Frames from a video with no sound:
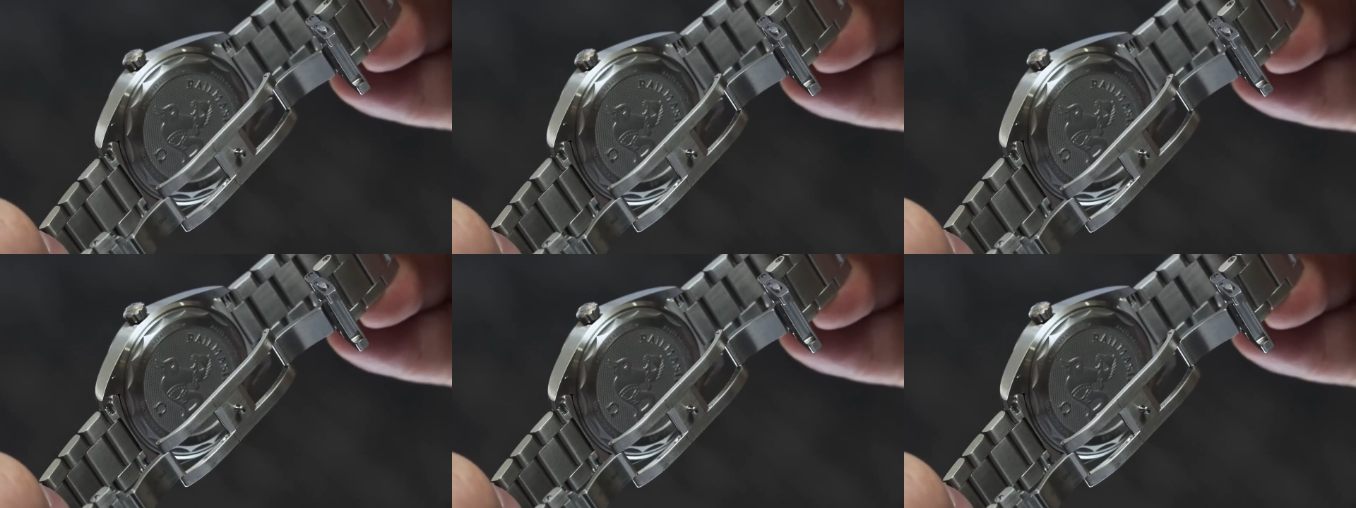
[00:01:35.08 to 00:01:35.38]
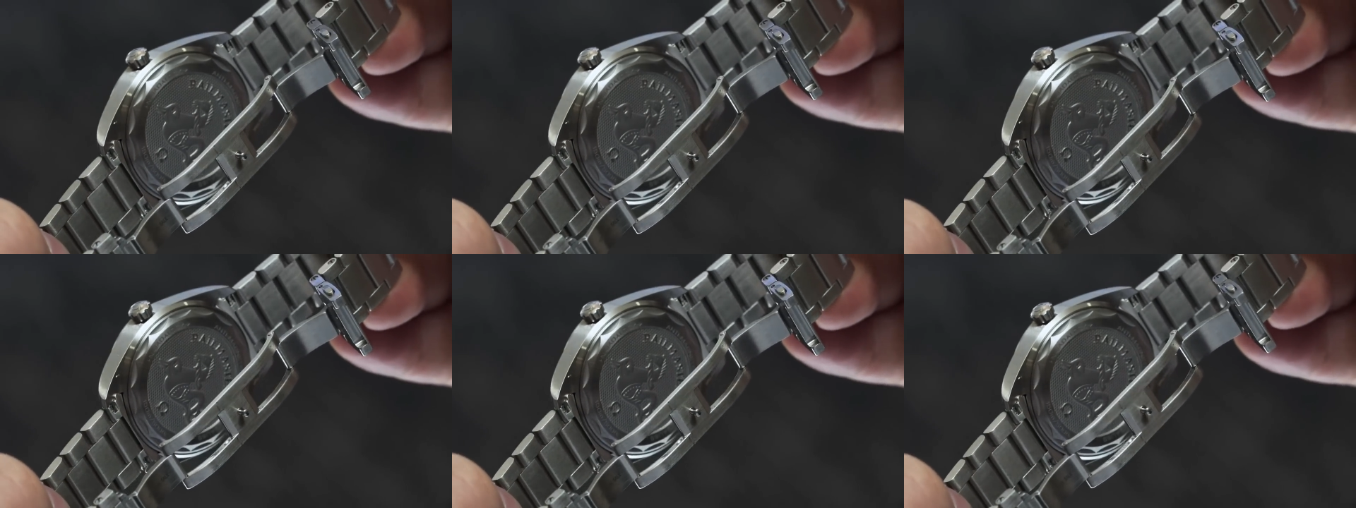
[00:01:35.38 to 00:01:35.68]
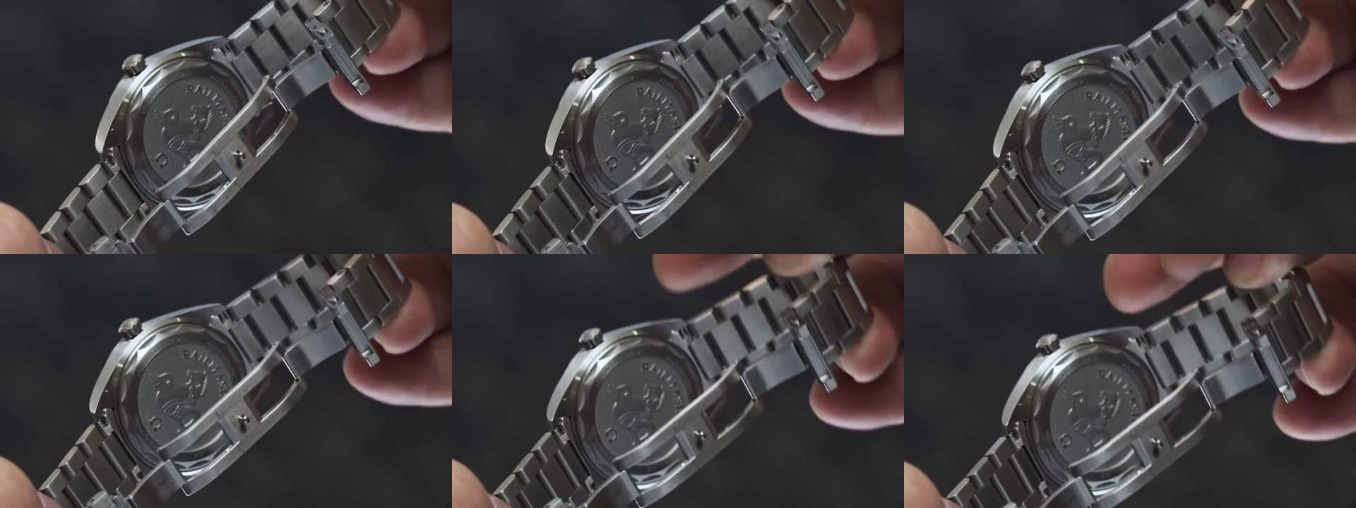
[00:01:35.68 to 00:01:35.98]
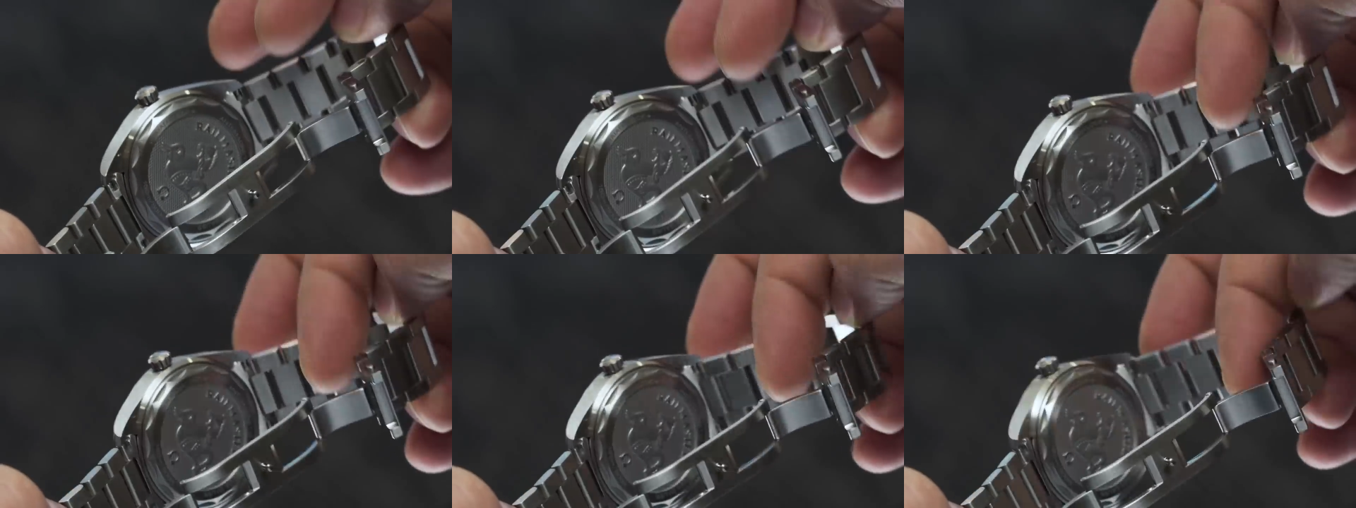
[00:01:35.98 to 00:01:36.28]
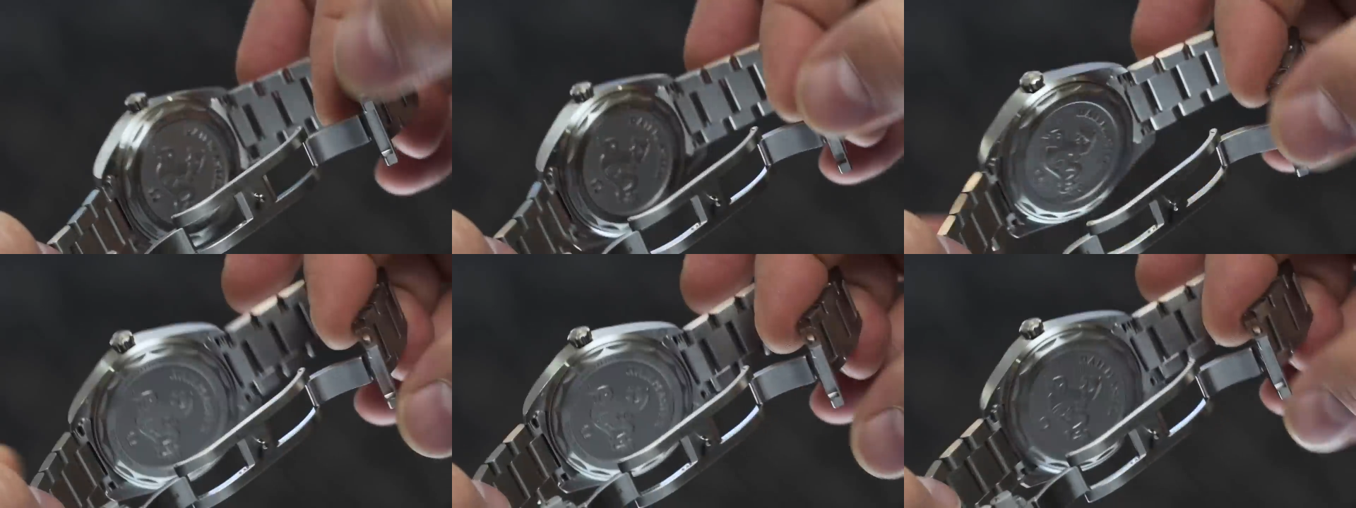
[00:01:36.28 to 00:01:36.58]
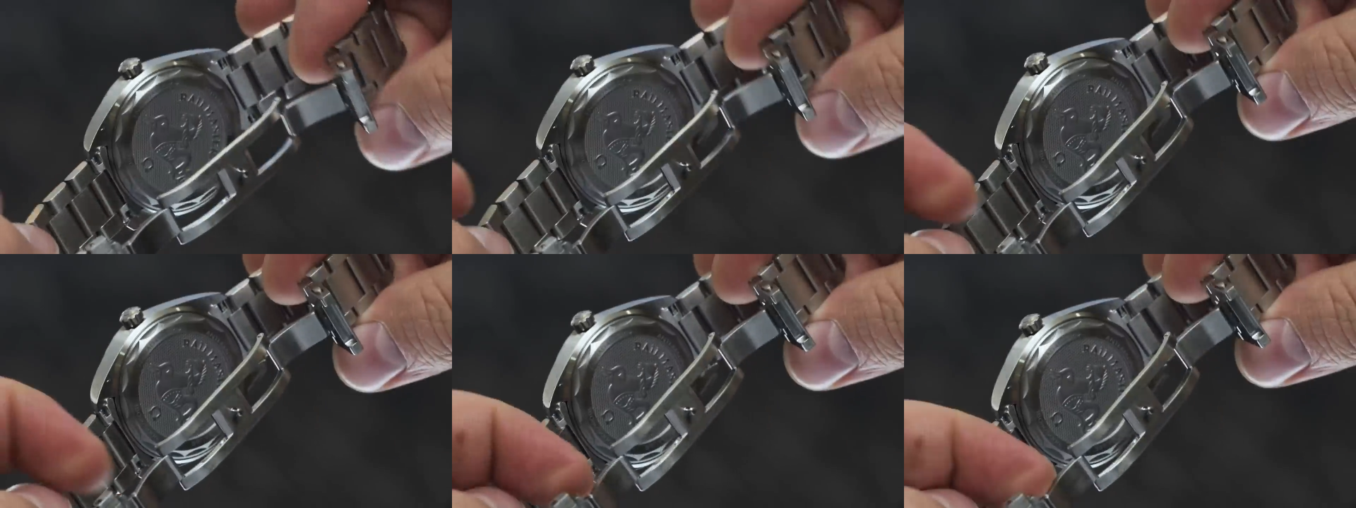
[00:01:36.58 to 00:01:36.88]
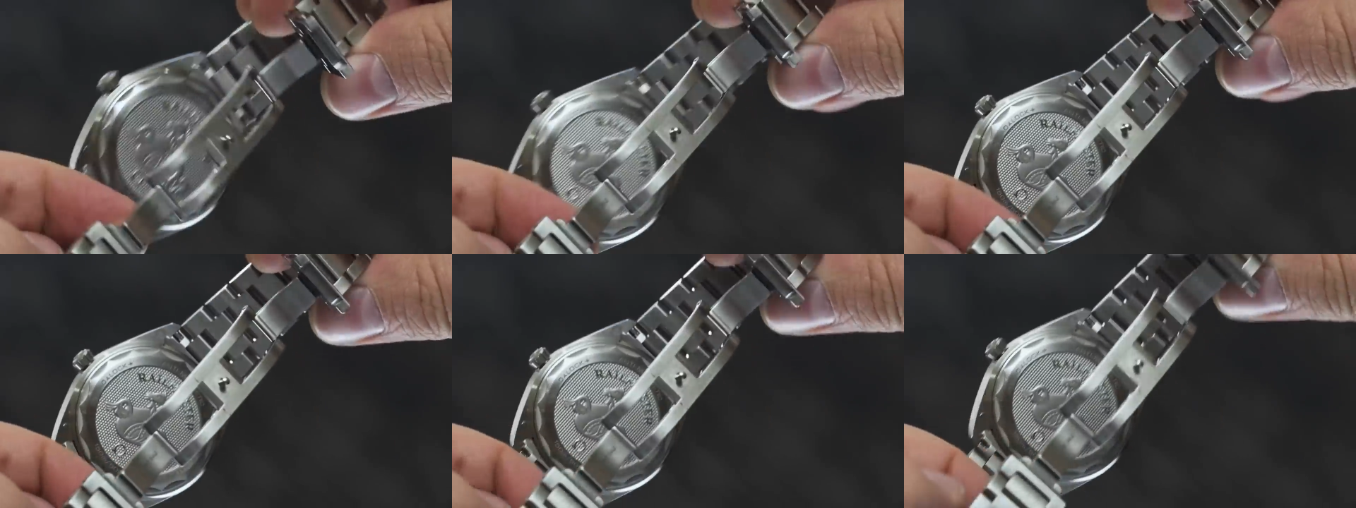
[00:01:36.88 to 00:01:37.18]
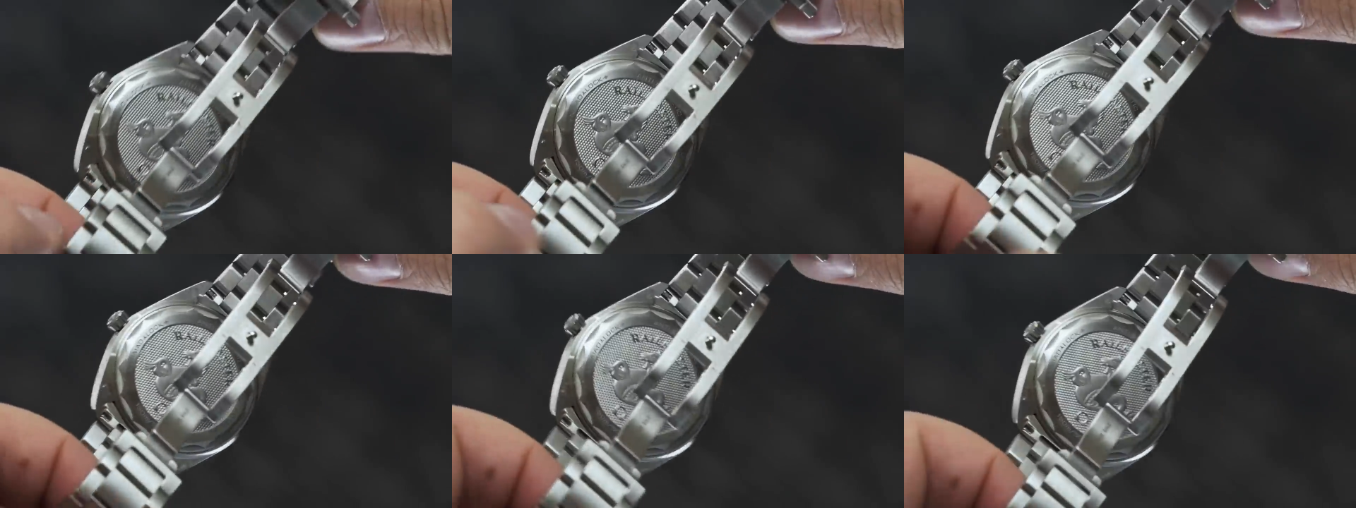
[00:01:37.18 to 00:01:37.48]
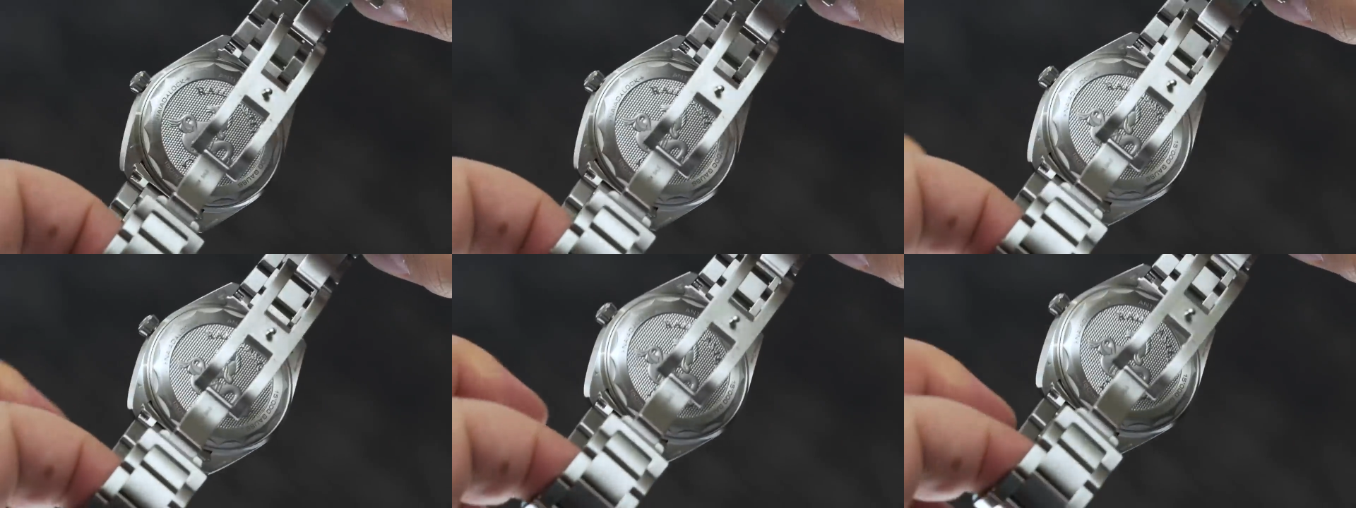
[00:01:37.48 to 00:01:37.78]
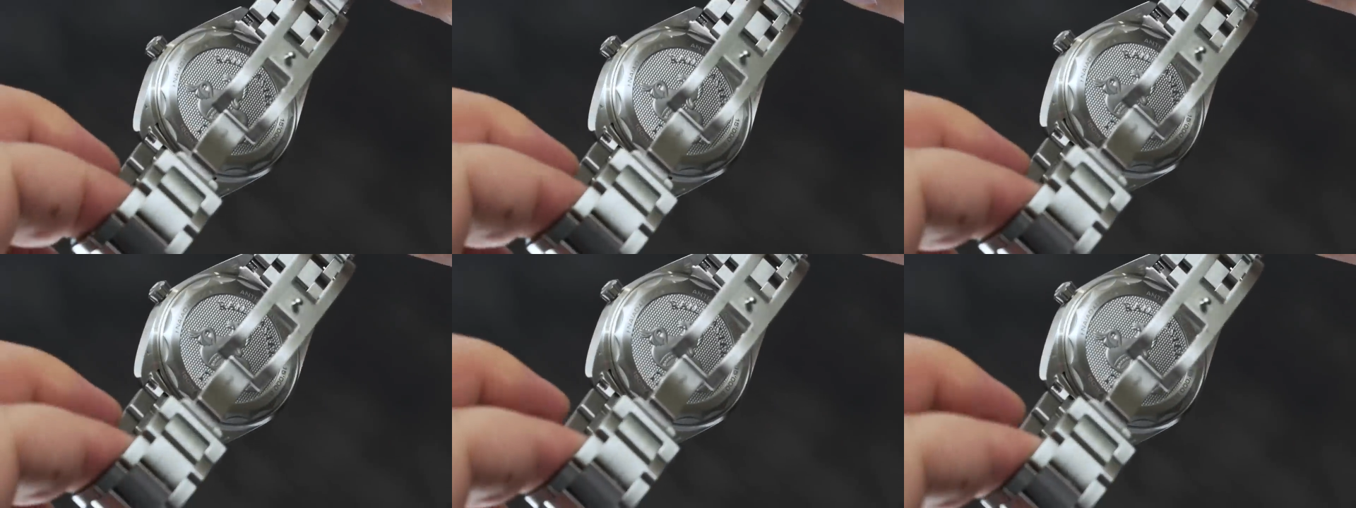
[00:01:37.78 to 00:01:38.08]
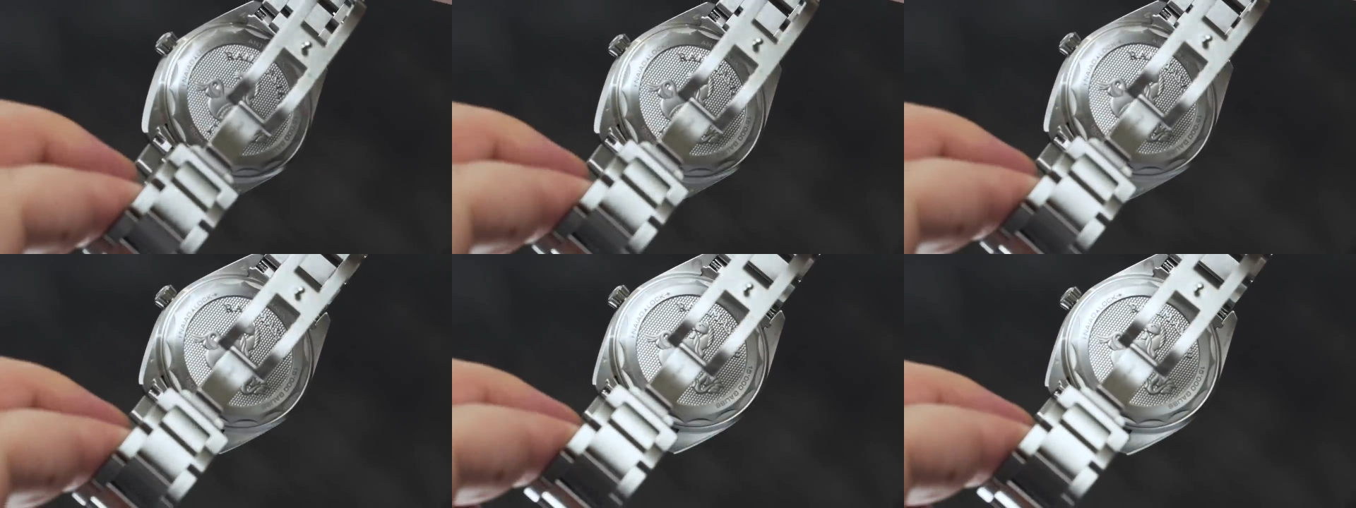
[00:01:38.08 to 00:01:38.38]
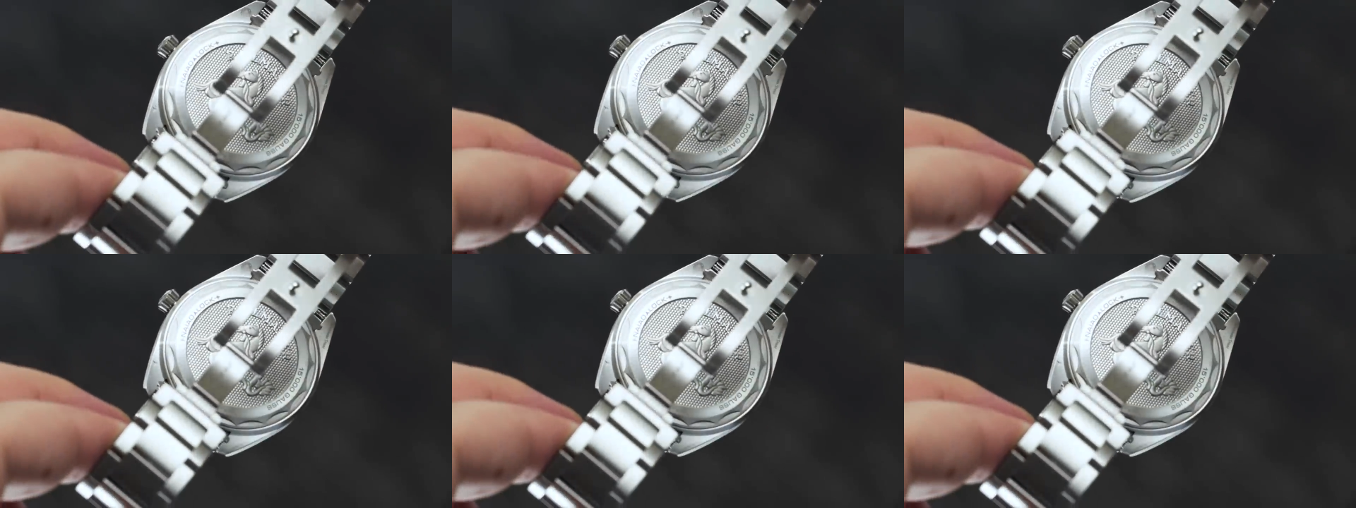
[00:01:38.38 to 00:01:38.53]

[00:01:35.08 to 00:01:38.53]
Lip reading: (no speaker visible)